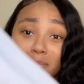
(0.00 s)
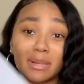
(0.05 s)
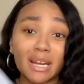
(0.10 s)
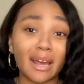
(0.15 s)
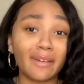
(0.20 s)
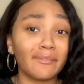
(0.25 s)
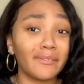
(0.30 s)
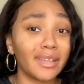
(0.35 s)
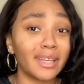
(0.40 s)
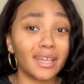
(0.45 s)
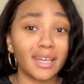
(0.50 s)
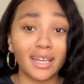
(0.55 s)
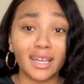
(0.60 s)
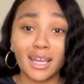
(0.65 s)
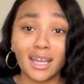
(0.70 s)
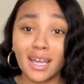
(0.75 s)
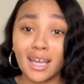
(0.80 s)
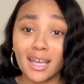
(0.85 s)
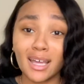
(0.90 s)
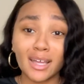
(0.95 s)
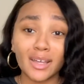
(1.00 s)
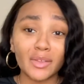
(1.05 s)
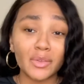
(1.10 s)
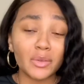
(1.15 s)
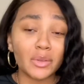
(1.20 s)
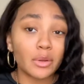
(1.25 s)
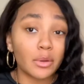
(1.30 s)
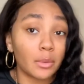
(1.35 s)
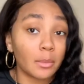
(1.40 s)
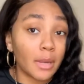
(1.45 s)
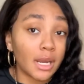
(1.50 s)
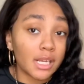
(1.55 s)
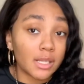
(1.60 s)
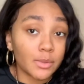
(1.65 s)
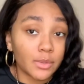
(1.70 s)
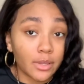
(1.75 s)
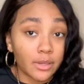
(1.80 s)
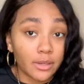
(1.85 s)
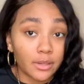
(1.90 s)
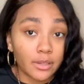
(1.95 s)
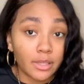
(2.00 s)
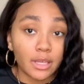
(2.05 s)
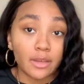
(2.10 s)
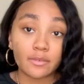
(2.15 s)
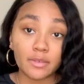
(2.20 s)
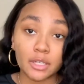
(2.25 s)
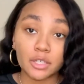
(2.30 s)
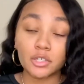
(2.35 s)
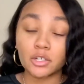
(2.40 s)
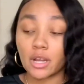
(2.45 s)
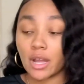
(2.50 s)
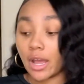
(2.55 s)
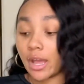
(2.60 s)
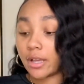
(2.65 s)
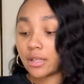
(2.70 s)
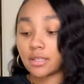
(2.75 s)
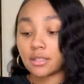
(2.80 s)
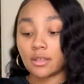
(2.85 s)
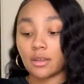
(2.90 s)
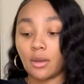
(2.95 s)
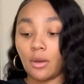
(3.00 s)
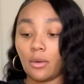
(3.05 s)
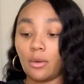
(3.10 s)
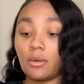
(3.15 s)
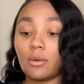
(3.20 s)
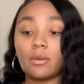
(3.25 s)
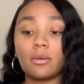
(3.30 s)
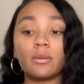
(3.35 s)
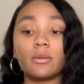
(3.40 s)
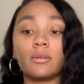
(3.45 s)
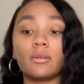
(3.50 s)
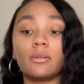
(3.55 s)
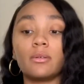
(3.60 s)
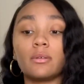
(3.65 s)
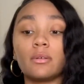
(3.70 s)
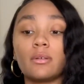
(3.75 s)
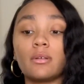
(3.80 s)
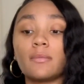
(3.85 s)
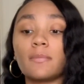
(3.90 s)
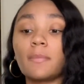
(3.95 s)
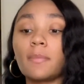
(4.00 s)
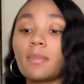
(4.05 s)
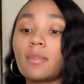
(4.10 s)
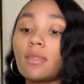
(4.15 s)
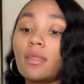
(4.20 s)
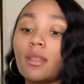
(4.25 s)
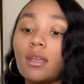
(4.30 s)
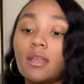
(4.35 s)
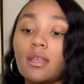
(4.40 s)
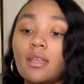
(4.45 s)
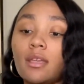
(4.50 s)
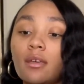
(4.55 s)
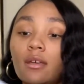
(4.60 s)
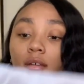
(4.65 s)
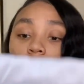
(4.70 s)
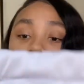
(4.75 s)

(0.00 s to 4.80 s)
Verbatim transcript: but I figure, you know, might as well give it a try. So, yeah.